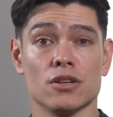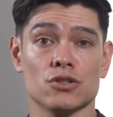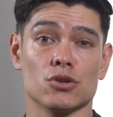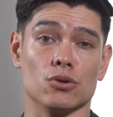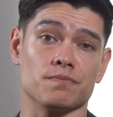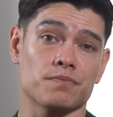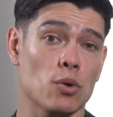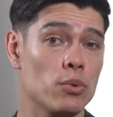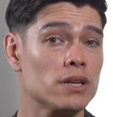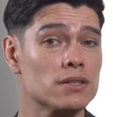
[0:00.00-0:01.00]
So
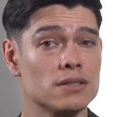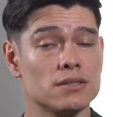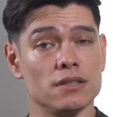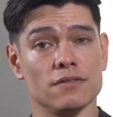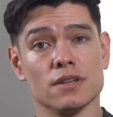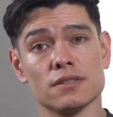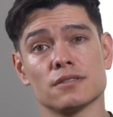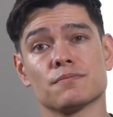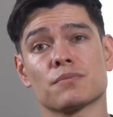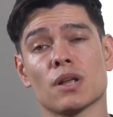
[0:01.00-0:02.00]
where does this leave
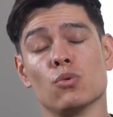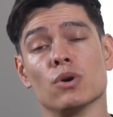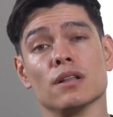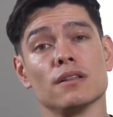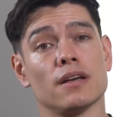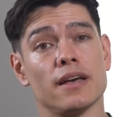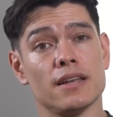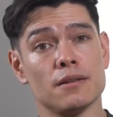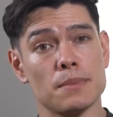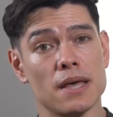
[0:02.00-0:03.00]
us? well.
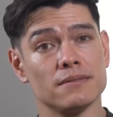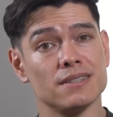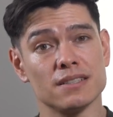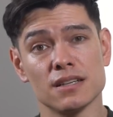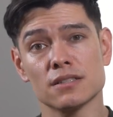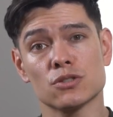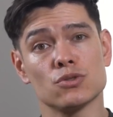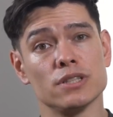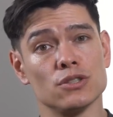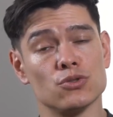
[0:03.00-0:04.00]
NMN does
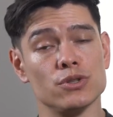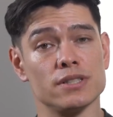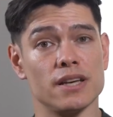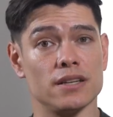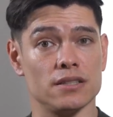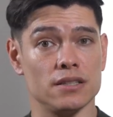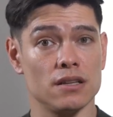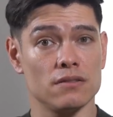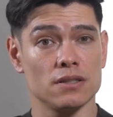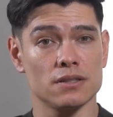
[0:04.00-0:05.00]
increase NAD
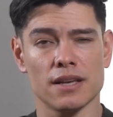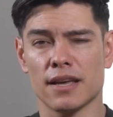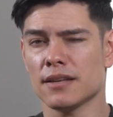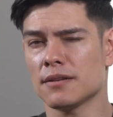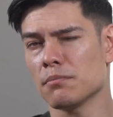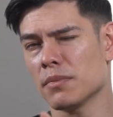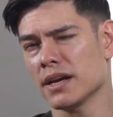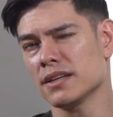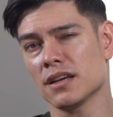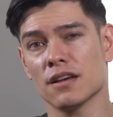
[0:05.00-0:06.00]
levels and it
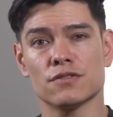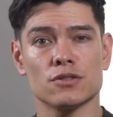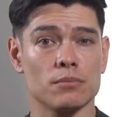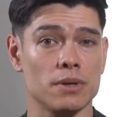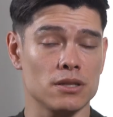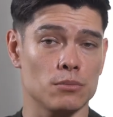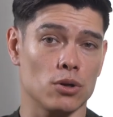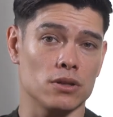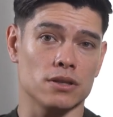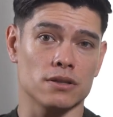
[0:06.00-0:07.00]
might have some
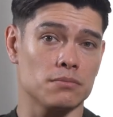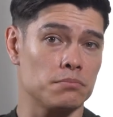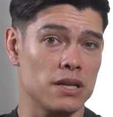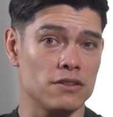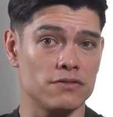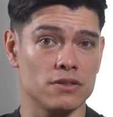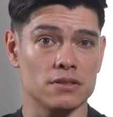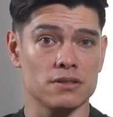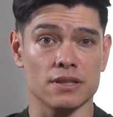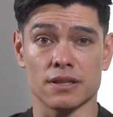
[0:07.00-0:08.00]
metabolic
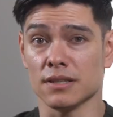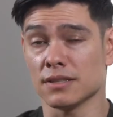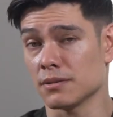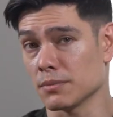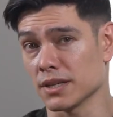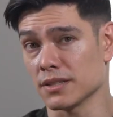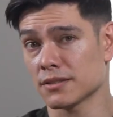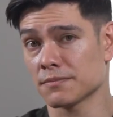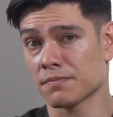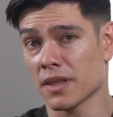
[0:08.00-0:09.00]
benefits, at least in
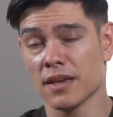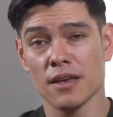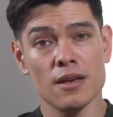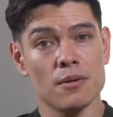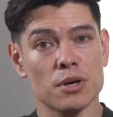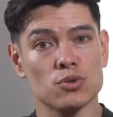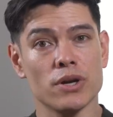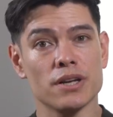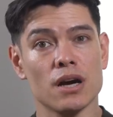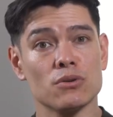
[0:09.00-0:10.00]
mice. But
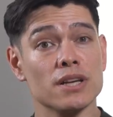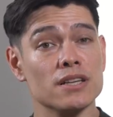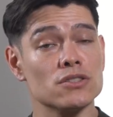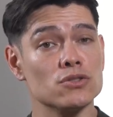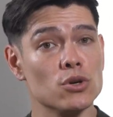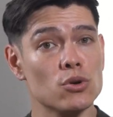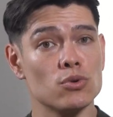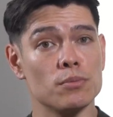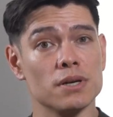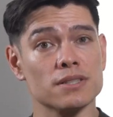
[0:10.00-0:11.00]
right now there is no
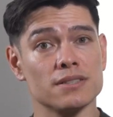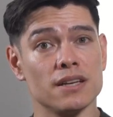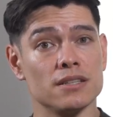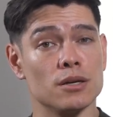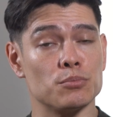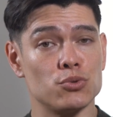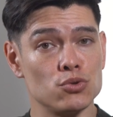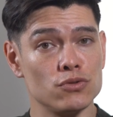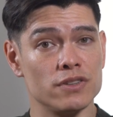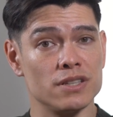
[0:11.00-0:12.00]
robust data
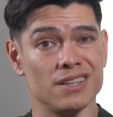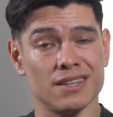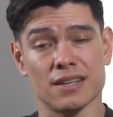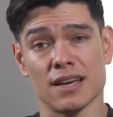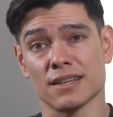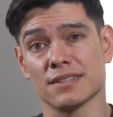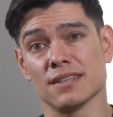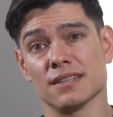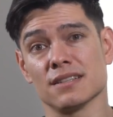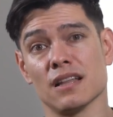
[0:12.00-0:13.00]
proving it
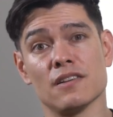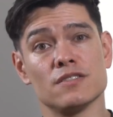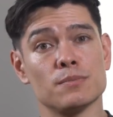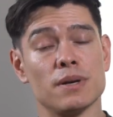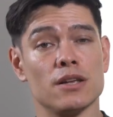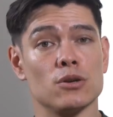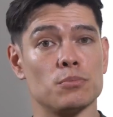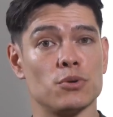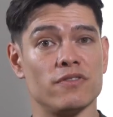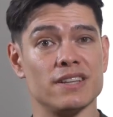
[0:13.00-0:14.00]
extends lifespan or
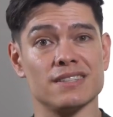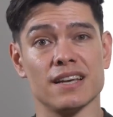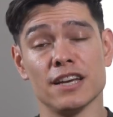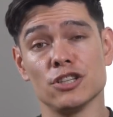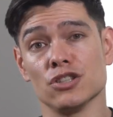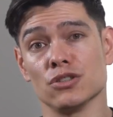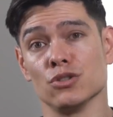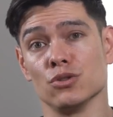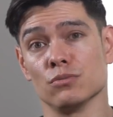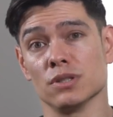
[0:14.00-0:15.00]
prevents aging in
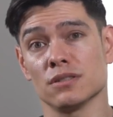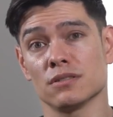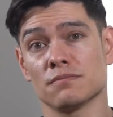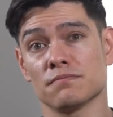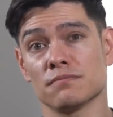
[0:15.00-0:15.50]
humans.